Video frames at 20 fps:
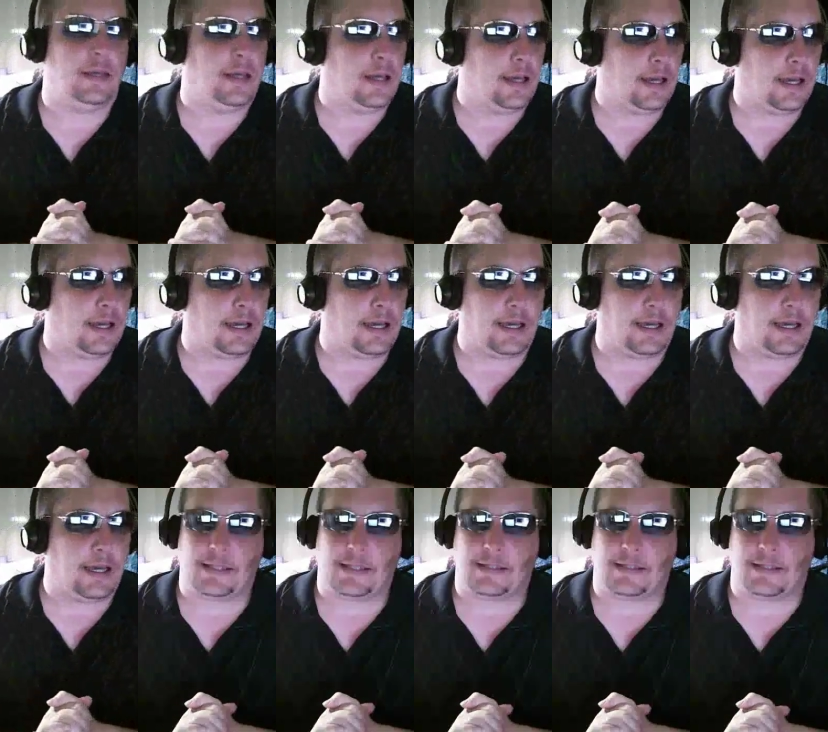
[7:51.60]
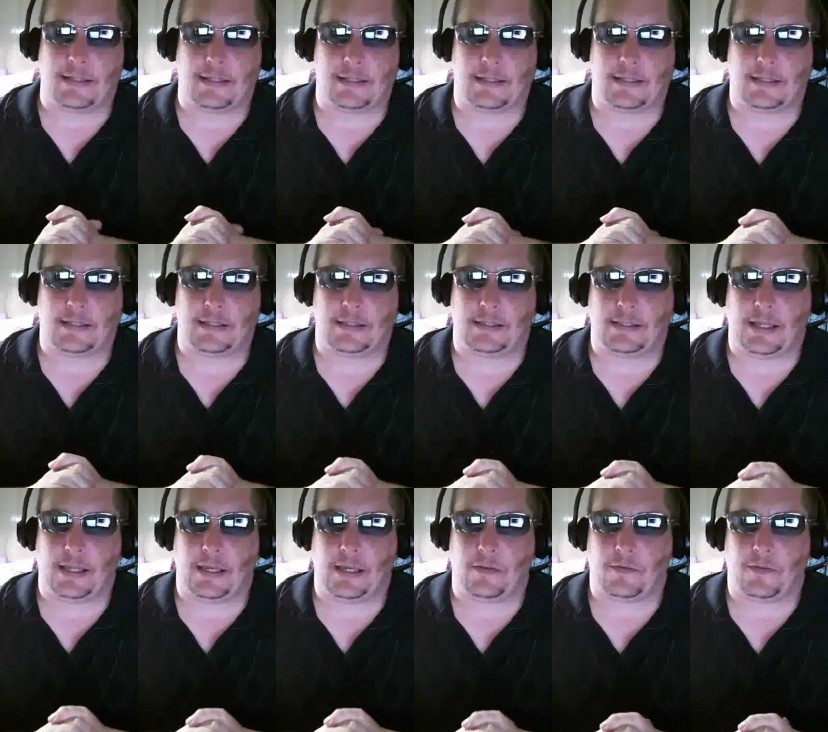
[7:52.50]
Uh,
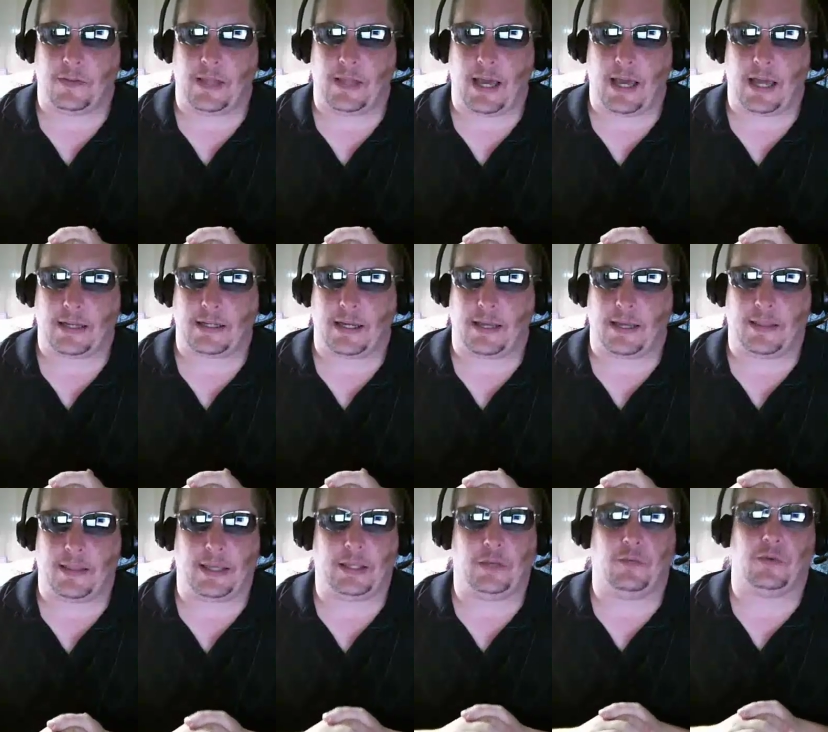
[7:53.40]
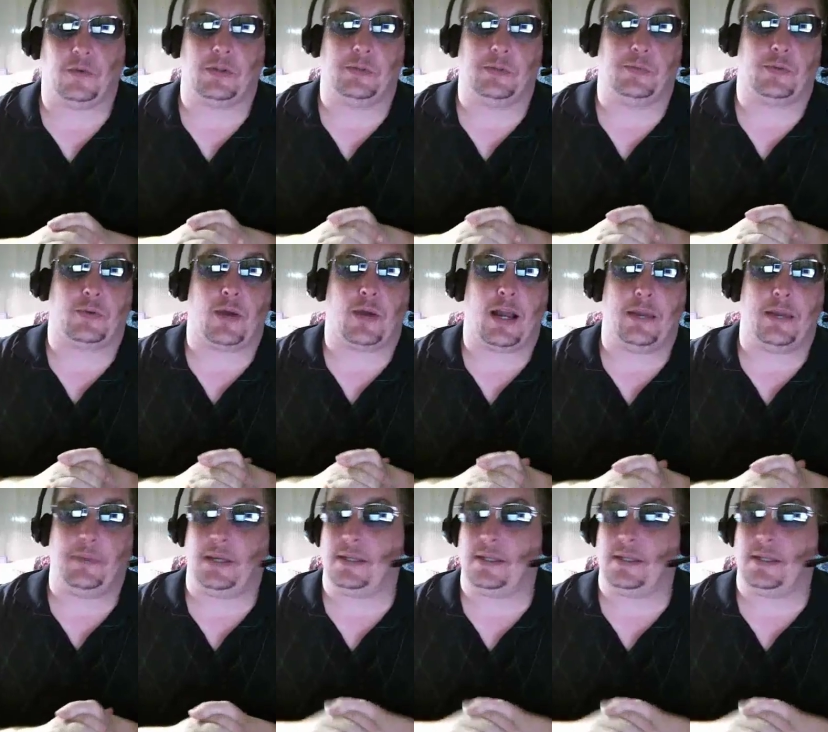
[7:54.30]
that's it for that. Uh, thank you for subscribing.